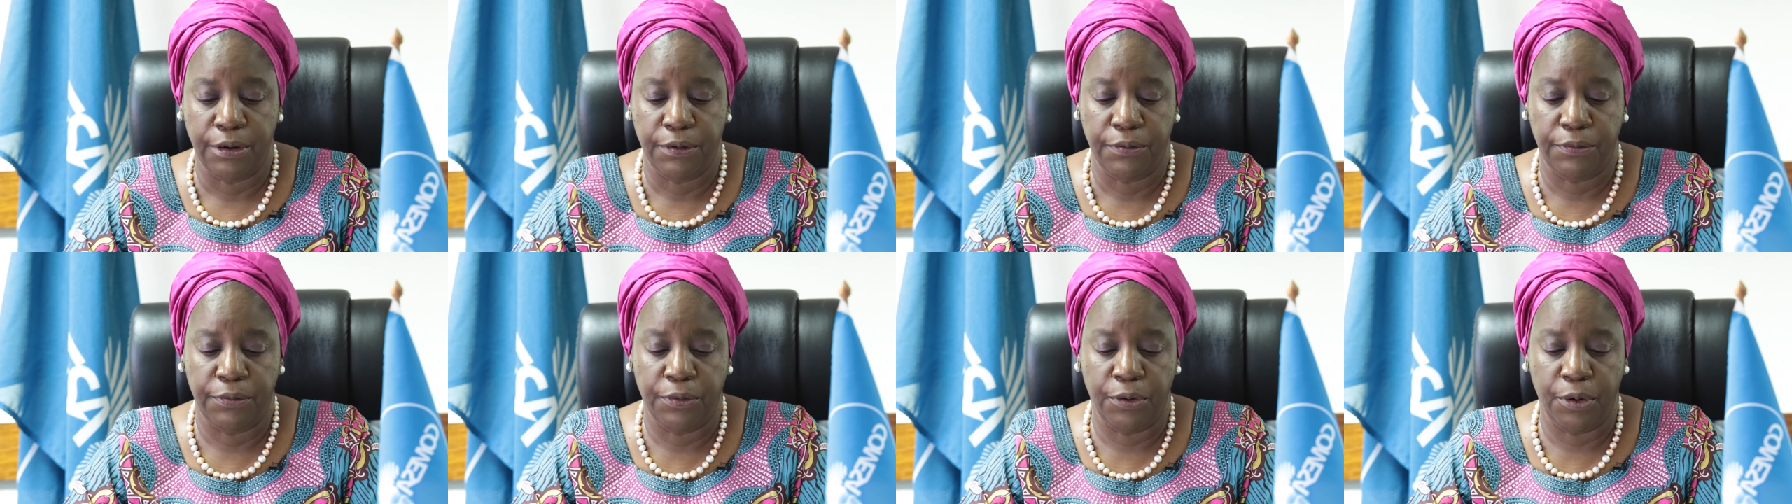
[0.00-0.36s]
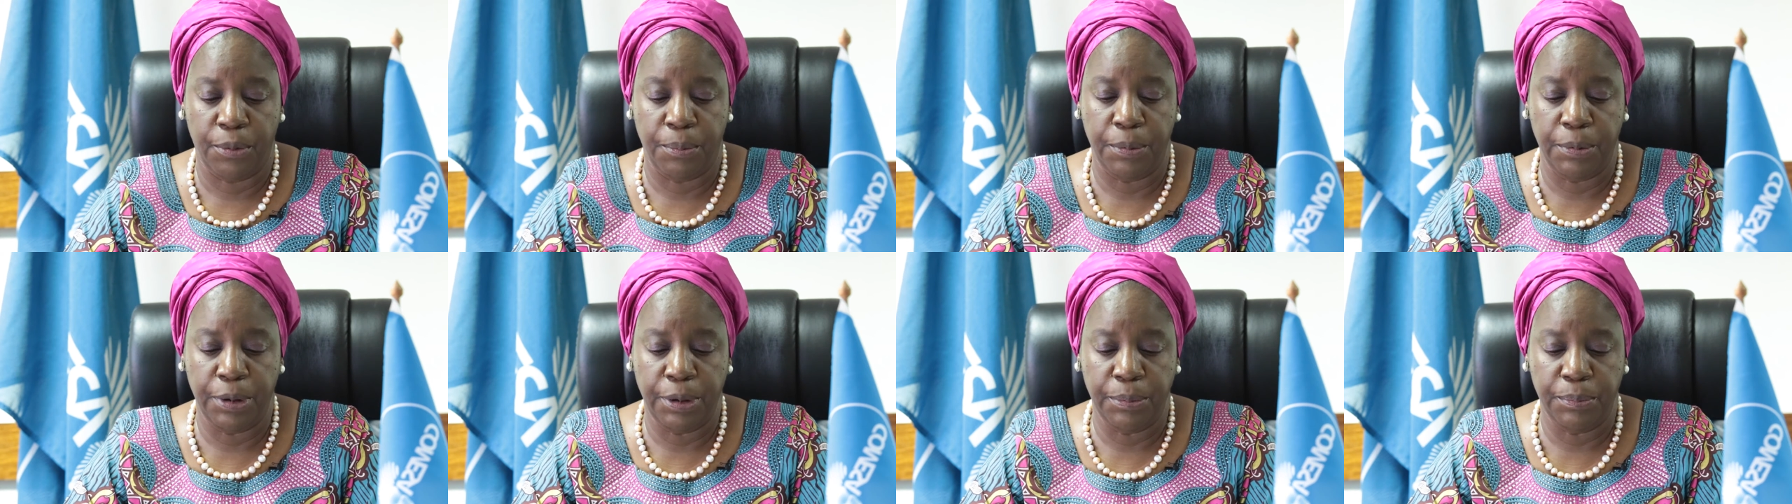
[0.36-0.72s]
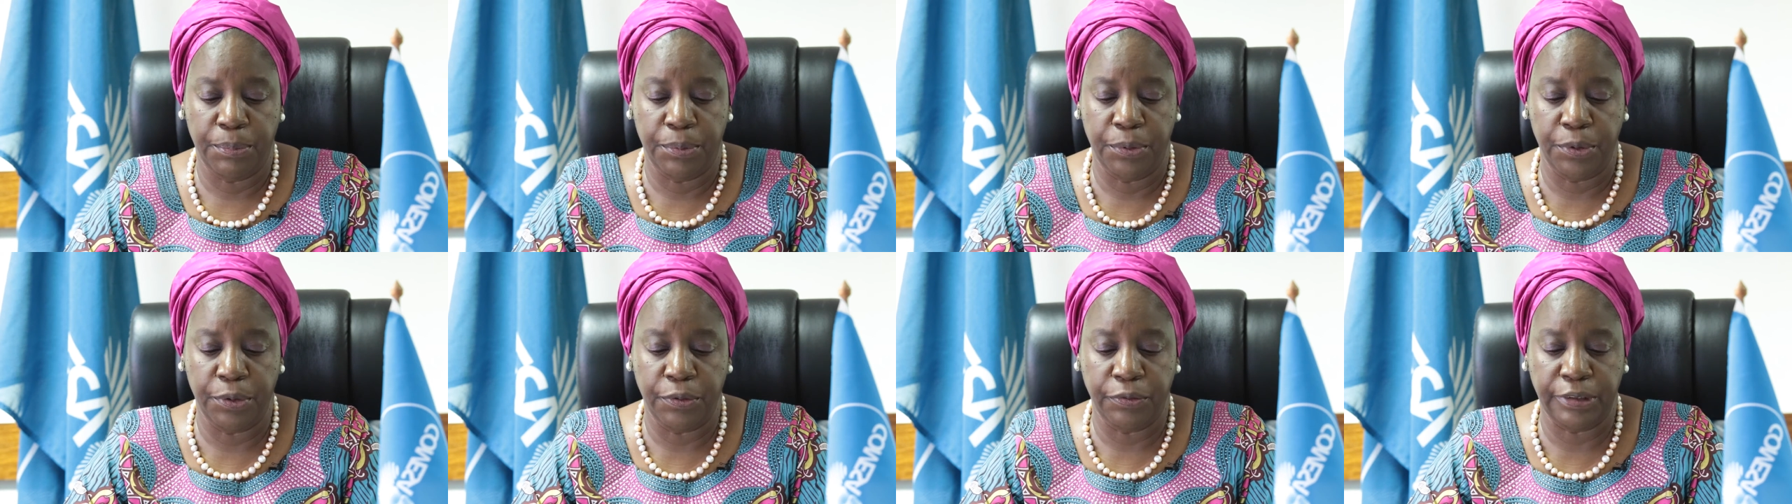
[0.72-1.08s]
for
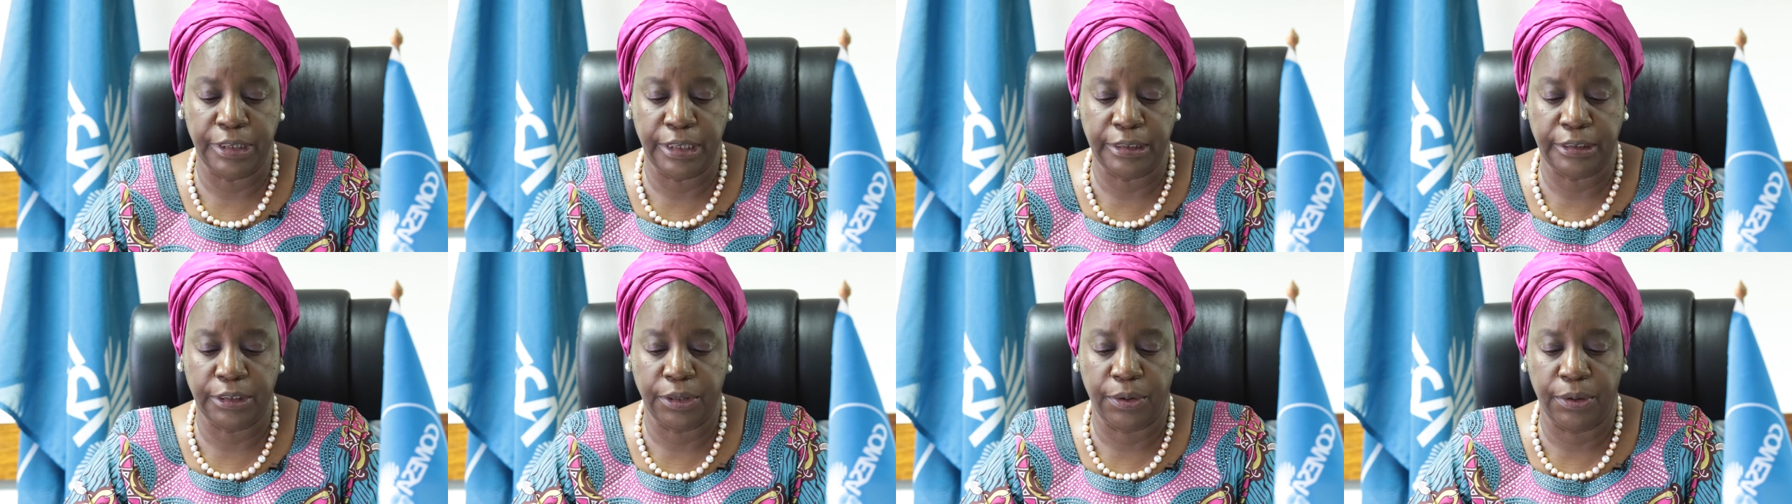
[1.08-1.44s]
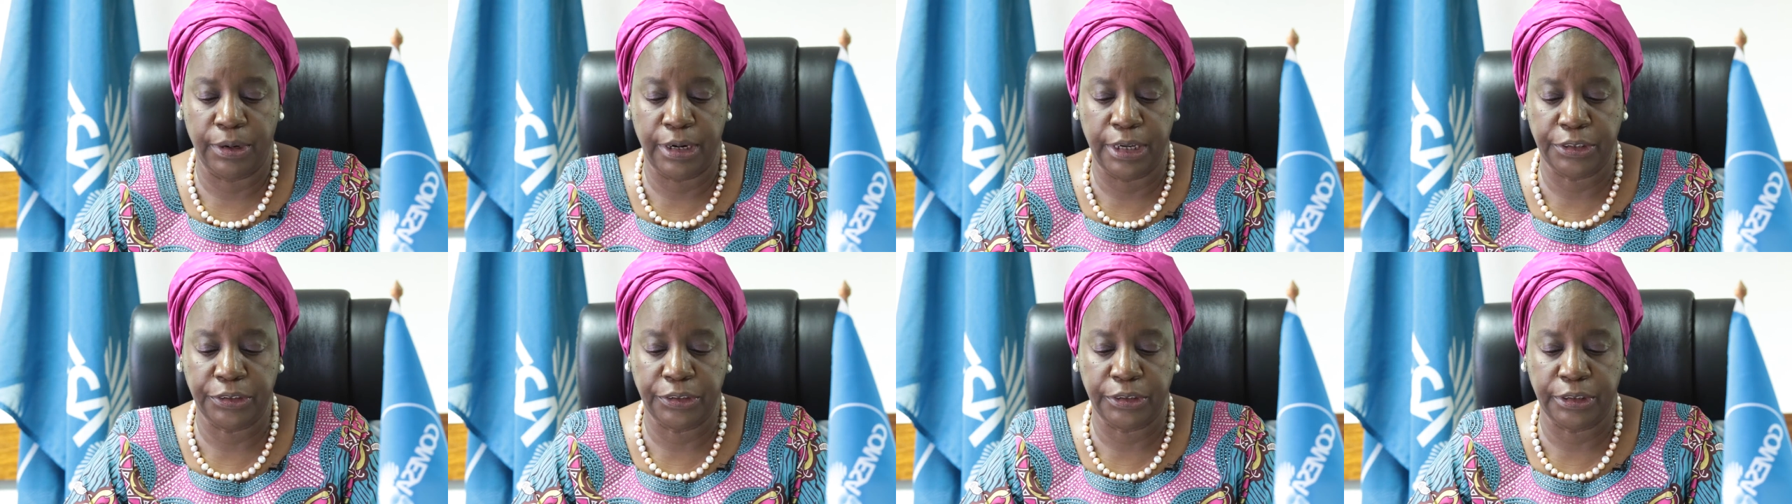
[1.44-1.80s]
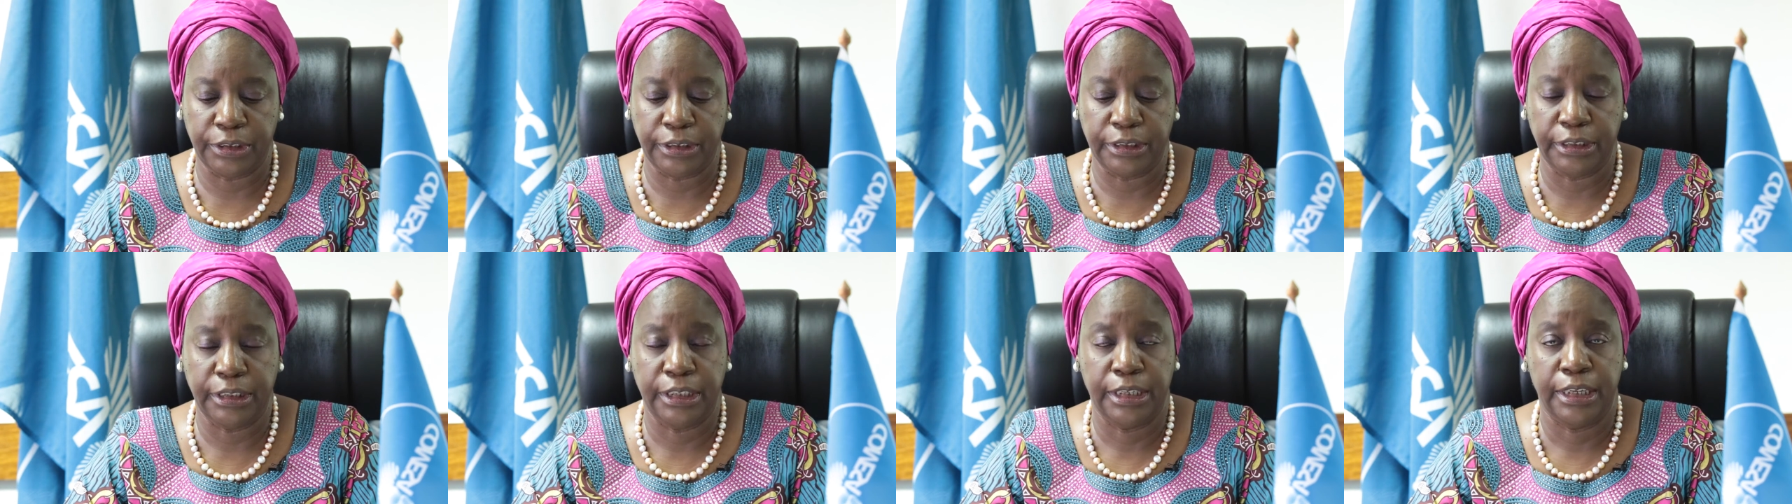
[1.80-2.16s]
improved data
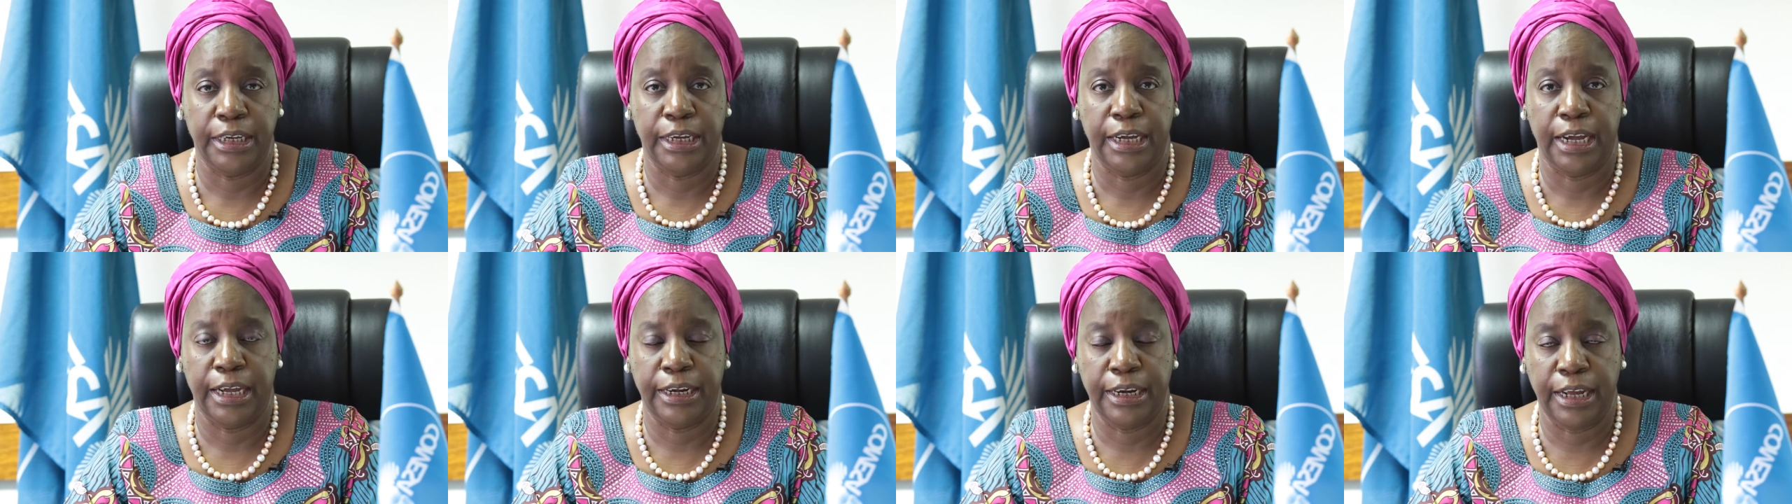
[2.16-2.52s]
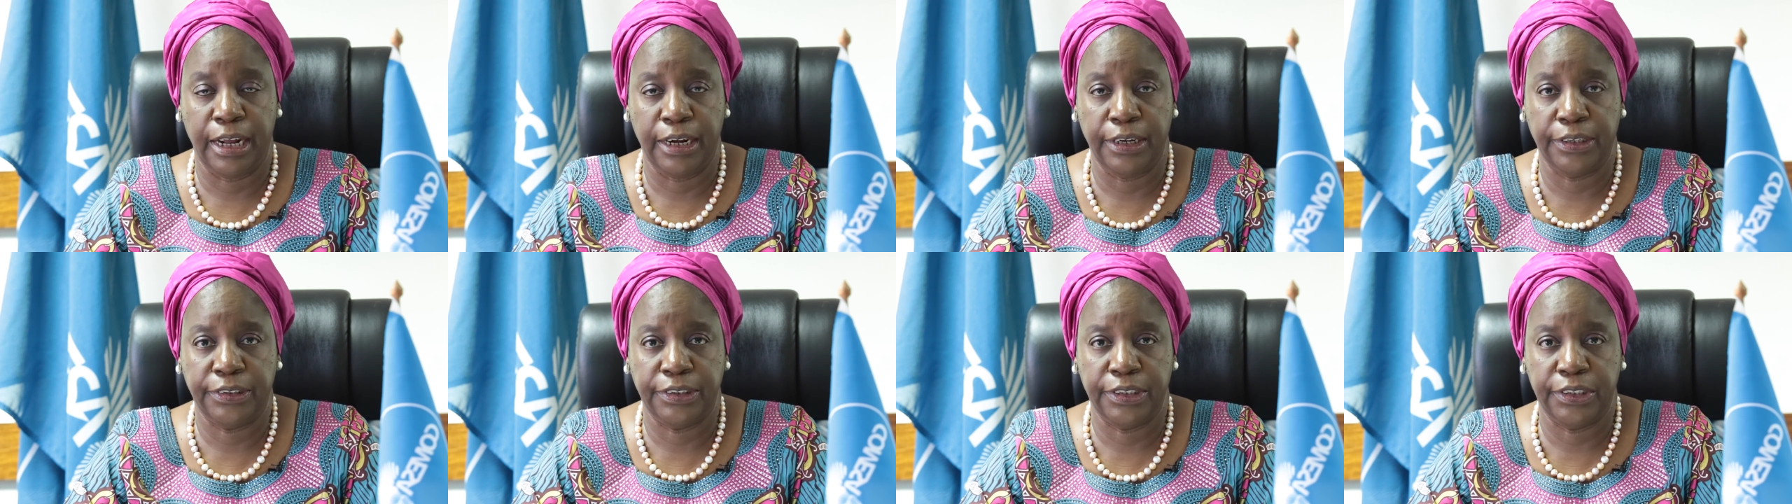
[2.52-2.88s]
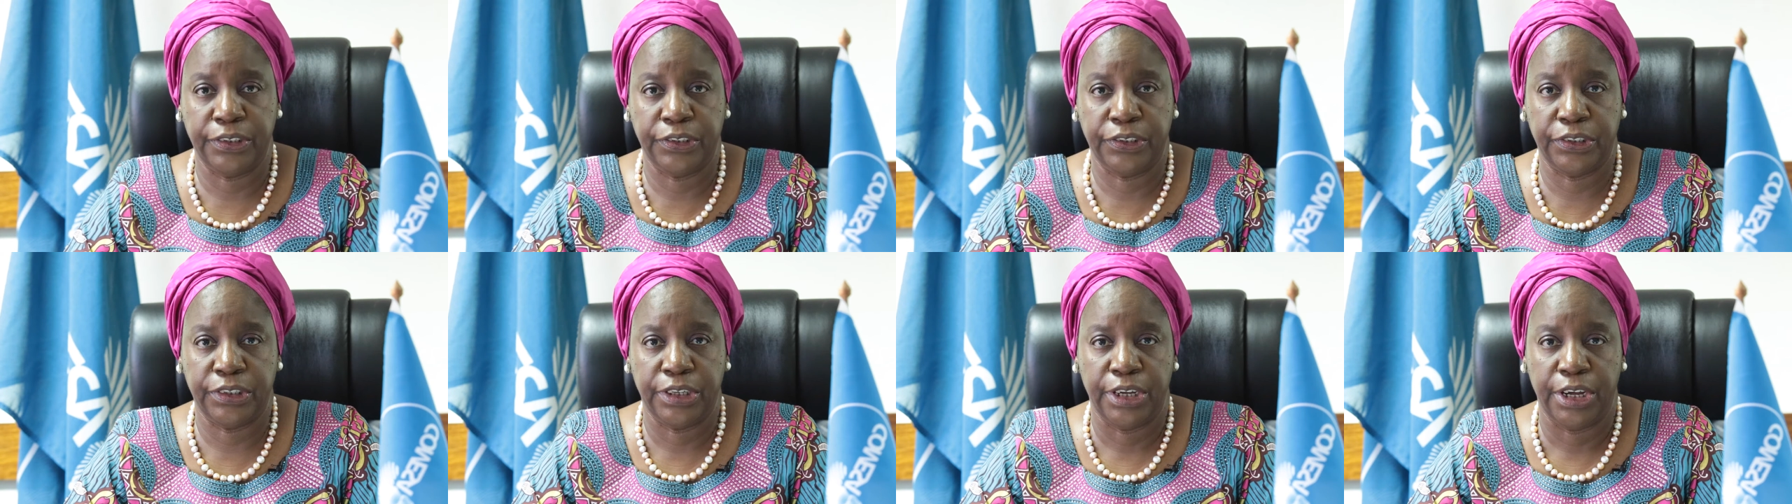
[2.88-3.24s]
collection,
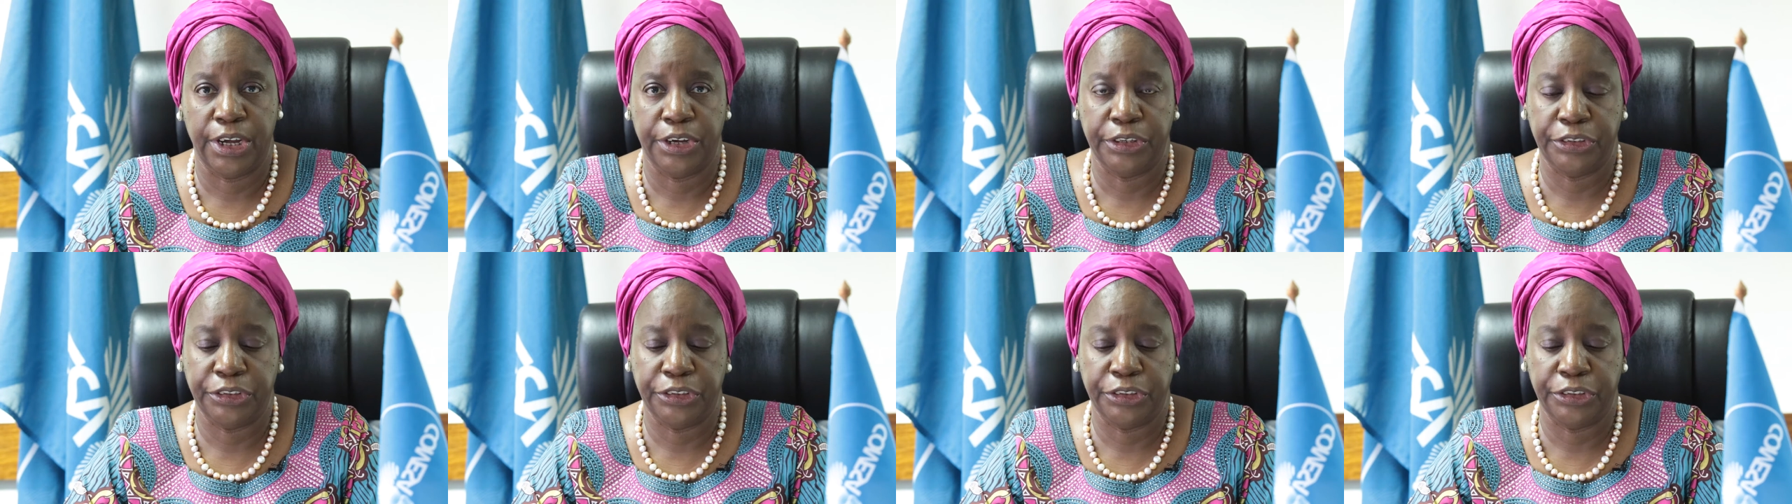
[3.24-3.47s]
analysis,